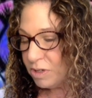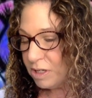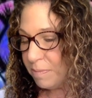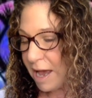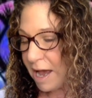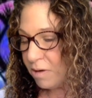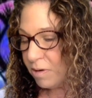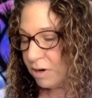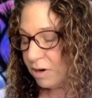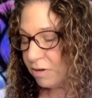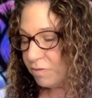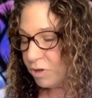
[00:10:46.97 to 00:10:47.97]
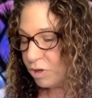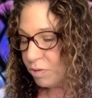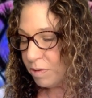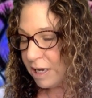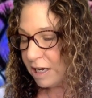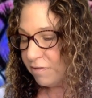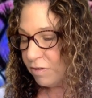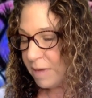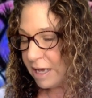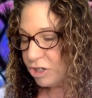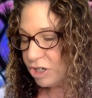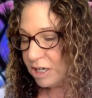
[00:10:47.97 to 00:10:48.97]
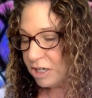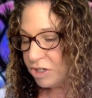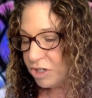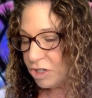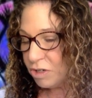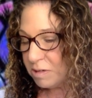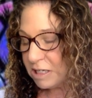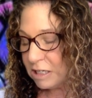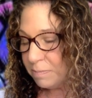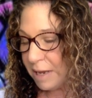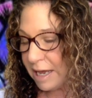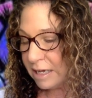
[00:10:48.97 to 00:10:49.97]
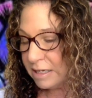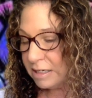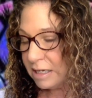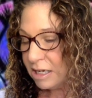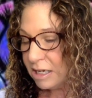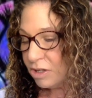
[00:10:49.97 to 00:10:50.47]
the power of your creative imagination to expand